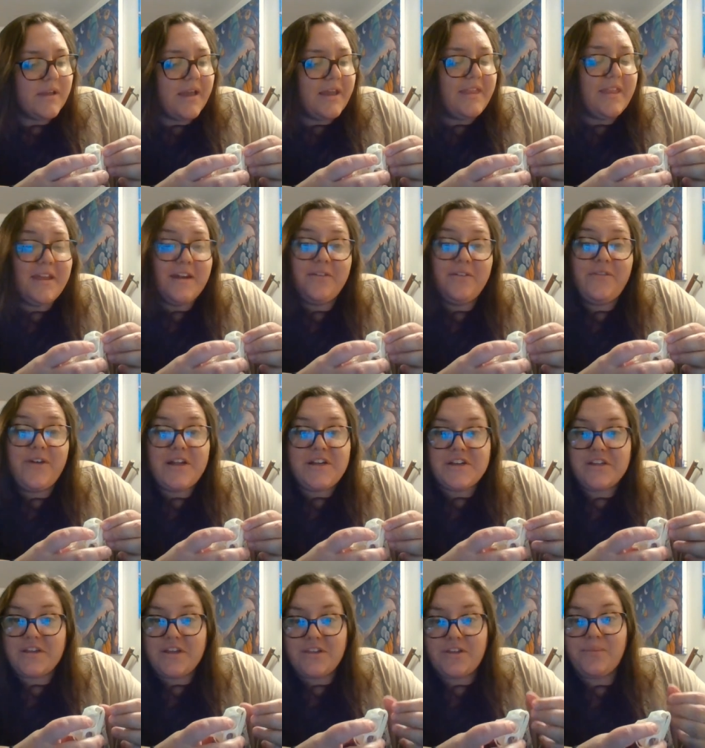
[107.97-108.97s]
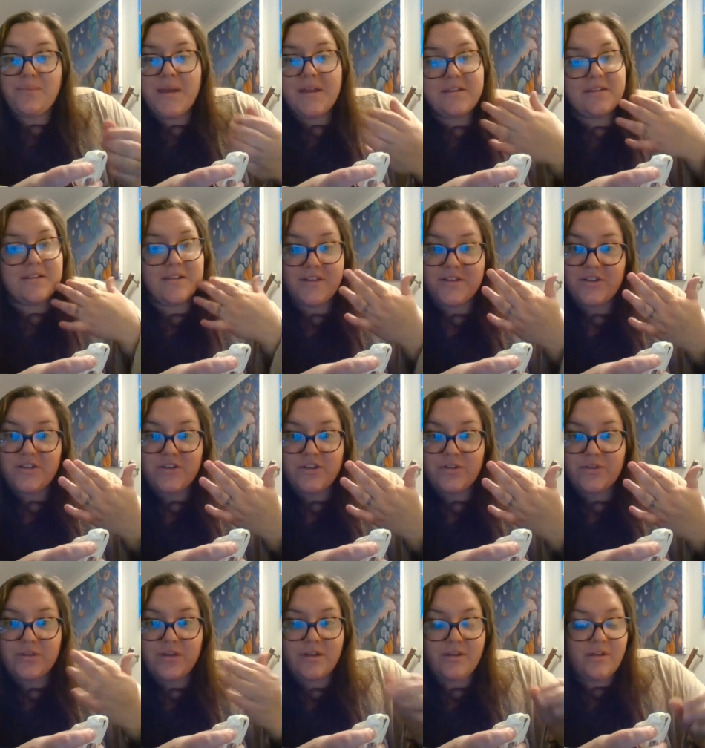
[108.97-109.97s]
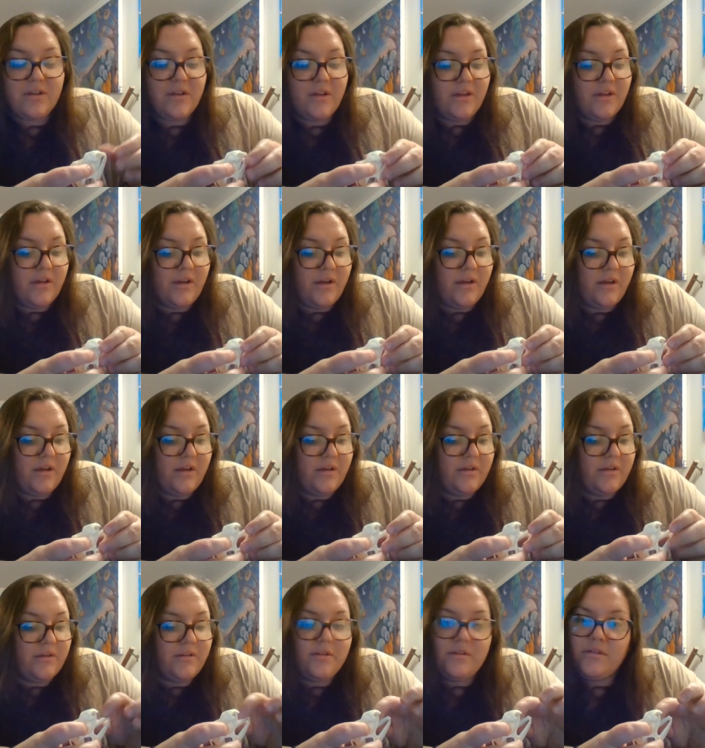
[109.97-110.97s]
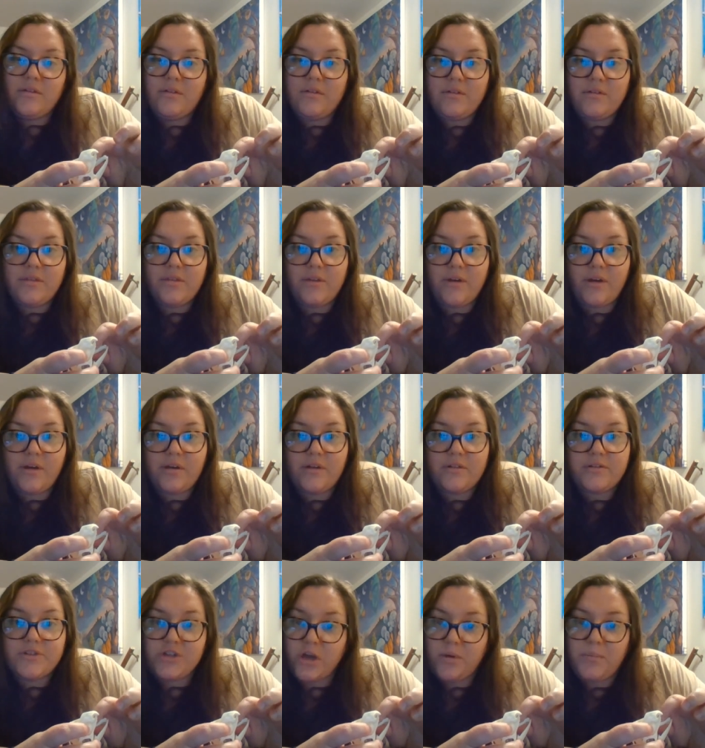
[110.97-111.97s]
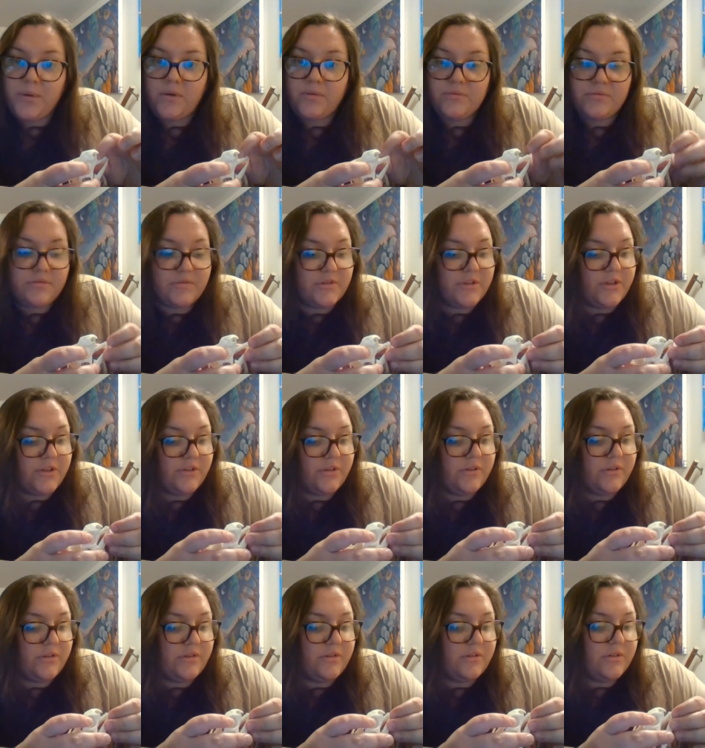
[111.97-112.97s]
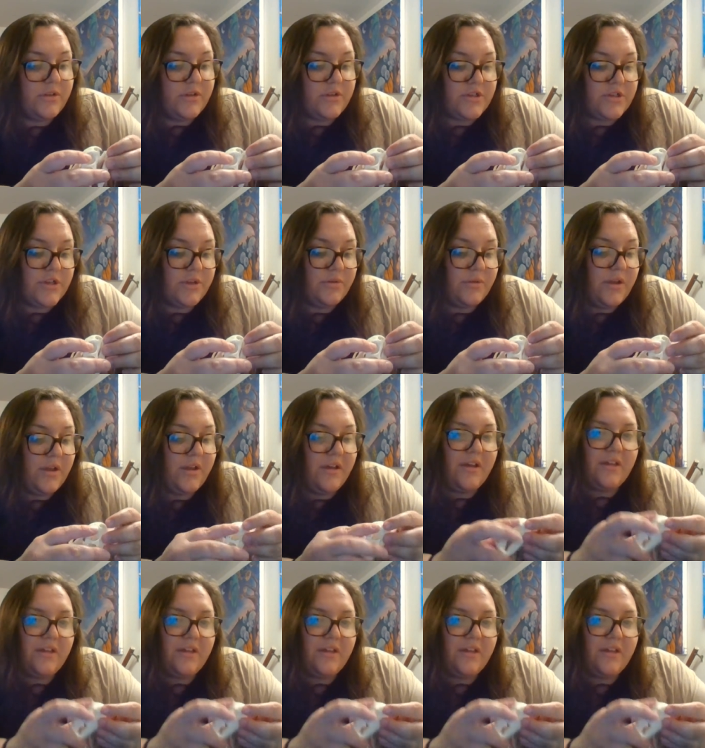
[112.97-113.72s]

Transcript: And then eventually they're basically just using uh, their jawbone to, to chew.